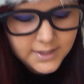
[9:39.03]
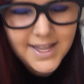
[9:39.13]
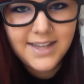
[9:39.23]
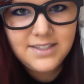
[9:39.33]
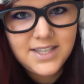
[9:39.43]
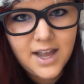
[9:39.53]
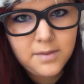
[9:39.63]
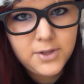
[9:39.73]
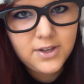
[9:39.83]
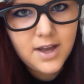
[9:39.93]
Last
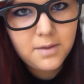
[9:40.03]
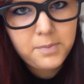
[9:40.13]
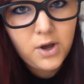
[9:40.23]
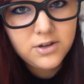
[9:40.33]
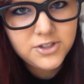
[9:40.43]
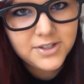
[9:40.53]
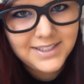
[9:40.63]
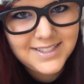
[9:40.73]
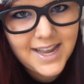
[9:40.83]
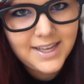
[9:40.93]
time you got a
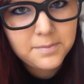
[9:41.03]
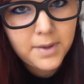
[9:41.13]
portrait taken